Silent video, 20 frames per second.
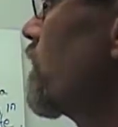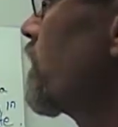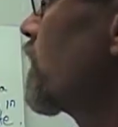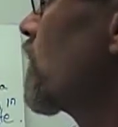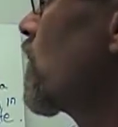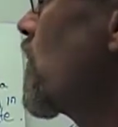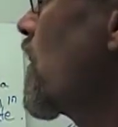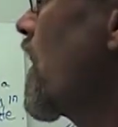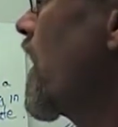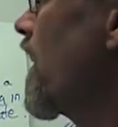for
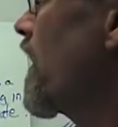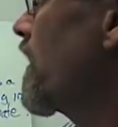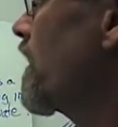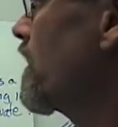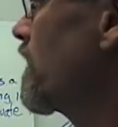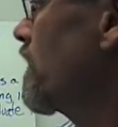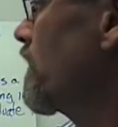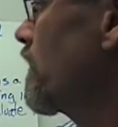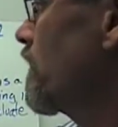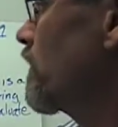y.
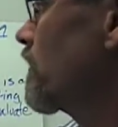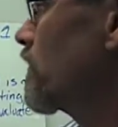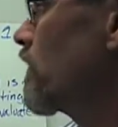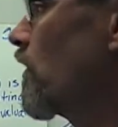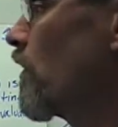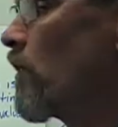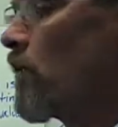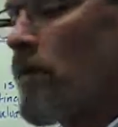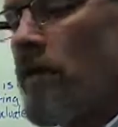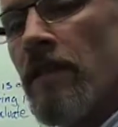
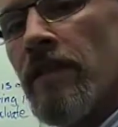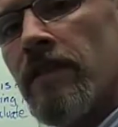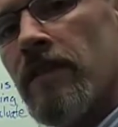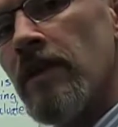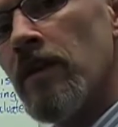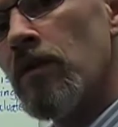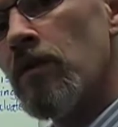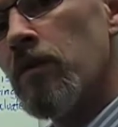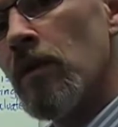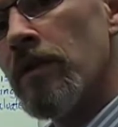So
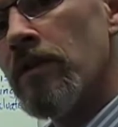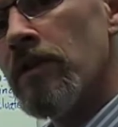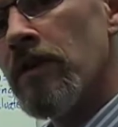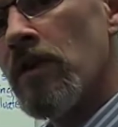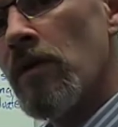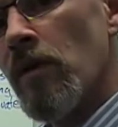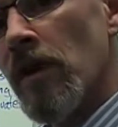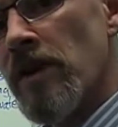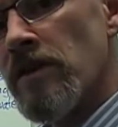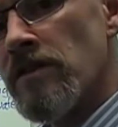this was
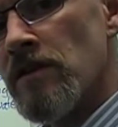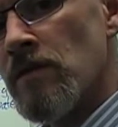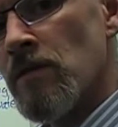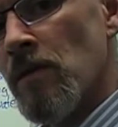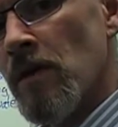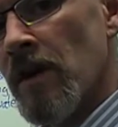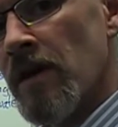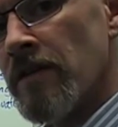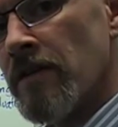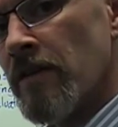equation
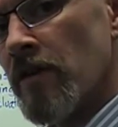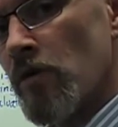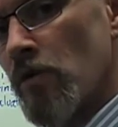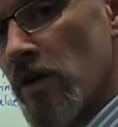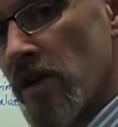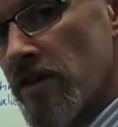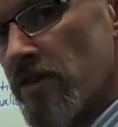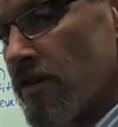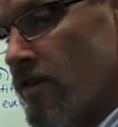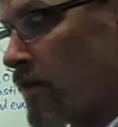1, the
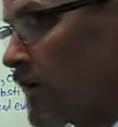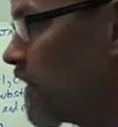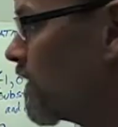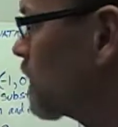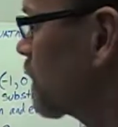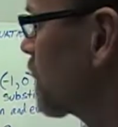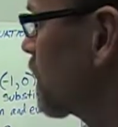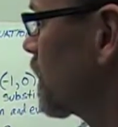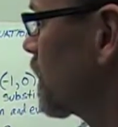original.